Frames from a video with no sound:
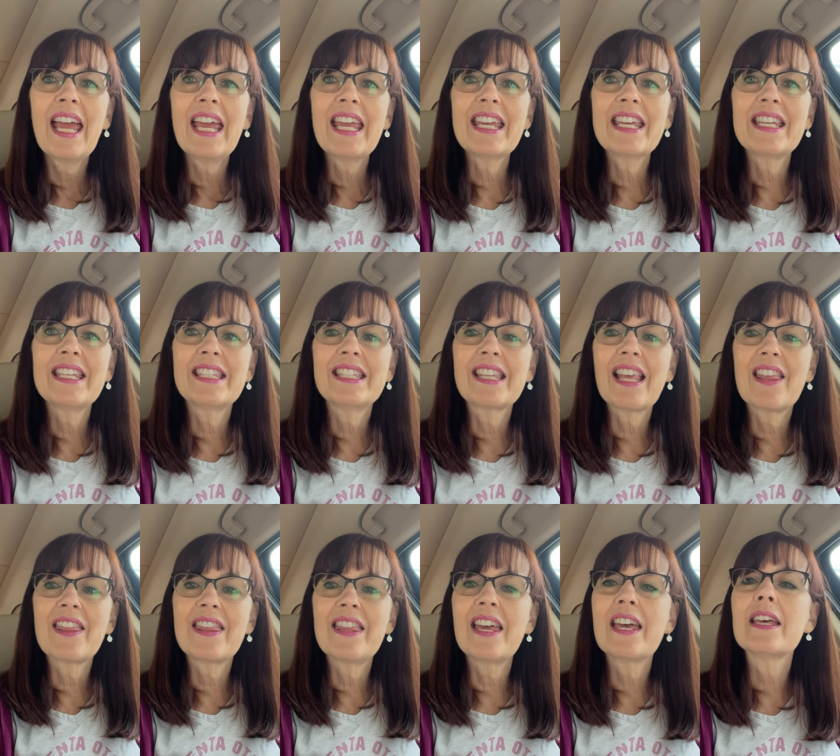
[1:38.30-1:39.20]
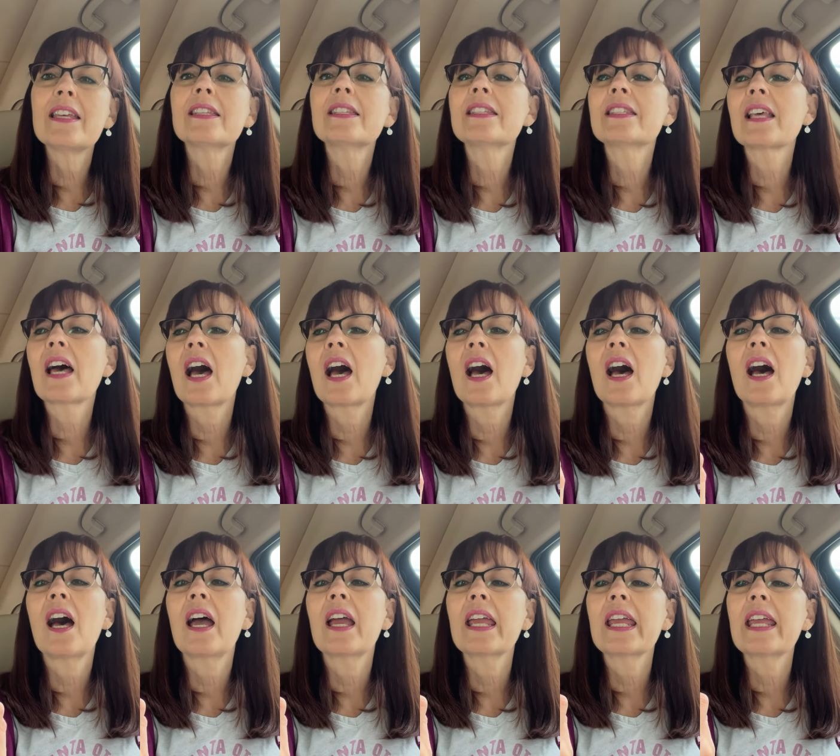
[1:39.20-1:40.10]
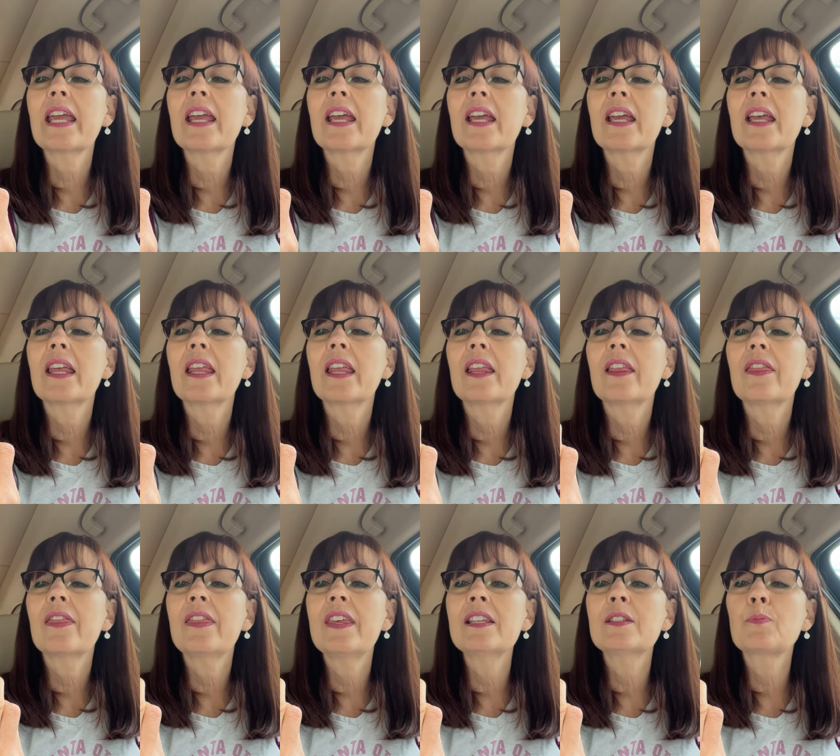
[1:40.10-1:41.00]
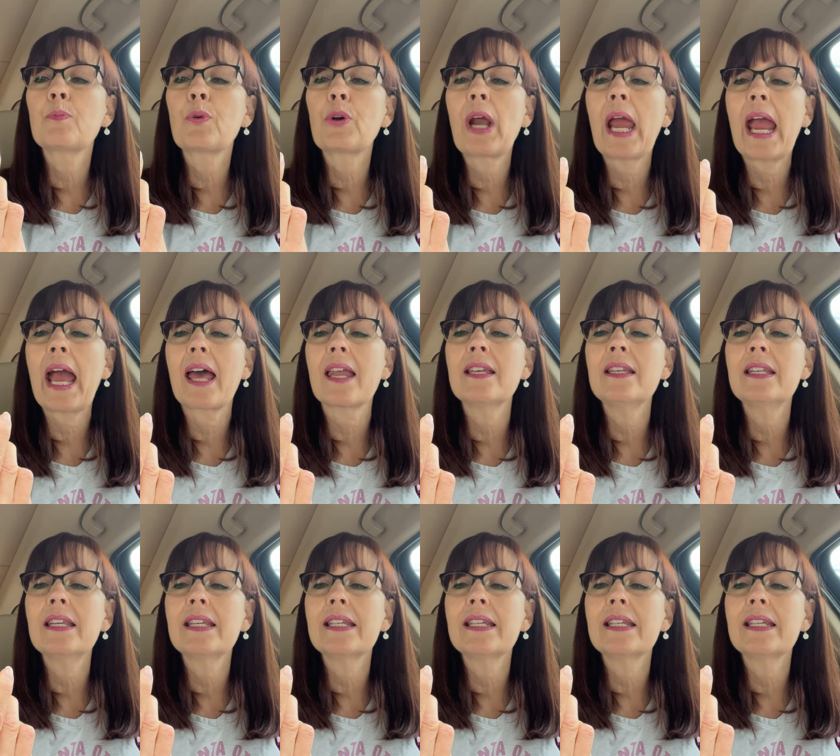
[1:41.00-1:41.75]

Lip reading: Is this, this brand